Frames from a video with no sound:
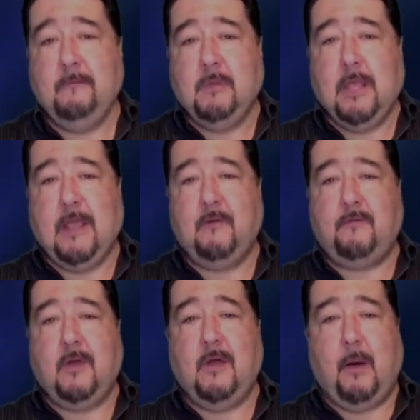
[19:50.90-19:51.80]
if
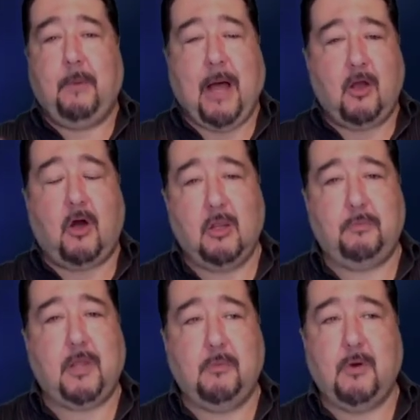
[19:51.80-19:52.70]
I call a
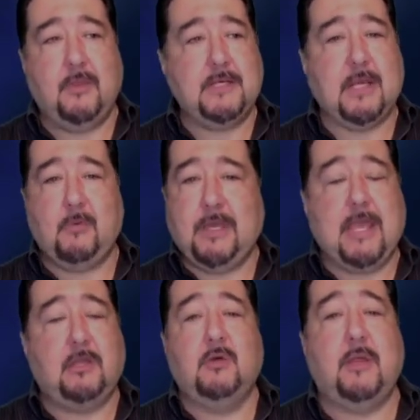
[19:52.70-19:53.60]
plumber and they say, we
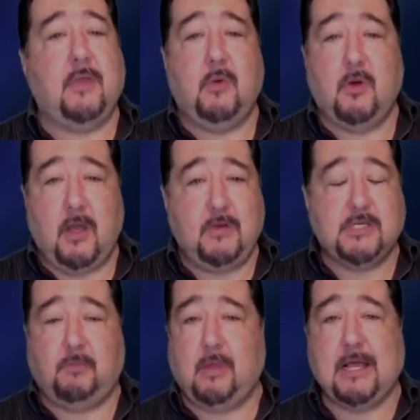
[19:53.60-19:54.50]
can't do anything, we don't have any
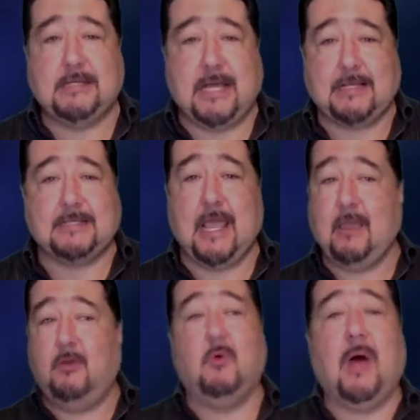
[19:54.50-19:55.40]
supplies. I can say,
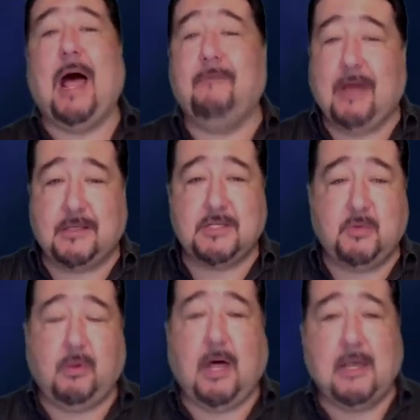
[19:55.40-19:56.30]
you know what, I've got the
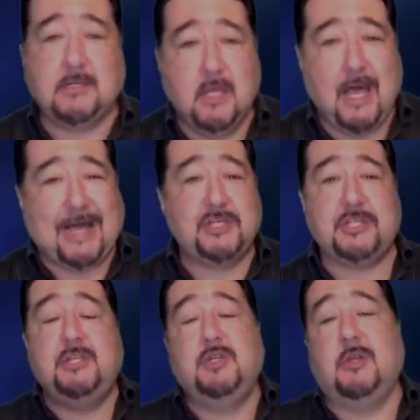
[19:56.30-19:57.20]
supplies. I just
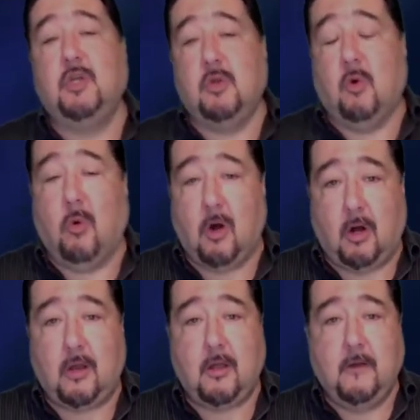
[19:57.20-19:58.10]
need you to do the
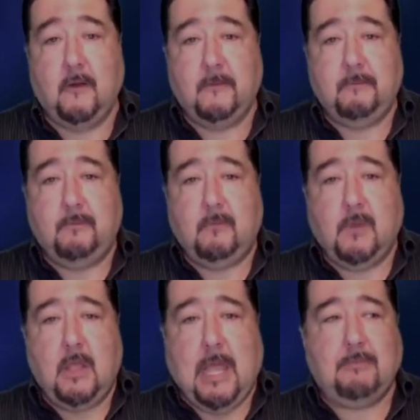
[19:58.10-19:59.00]
work.
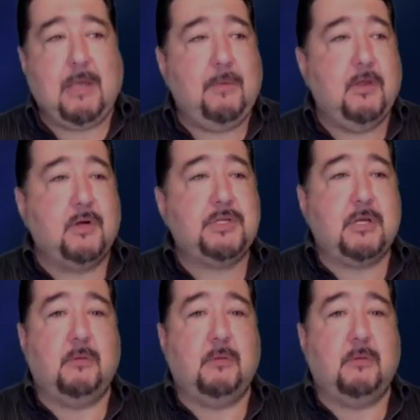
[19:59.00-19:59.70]
And maybe there's some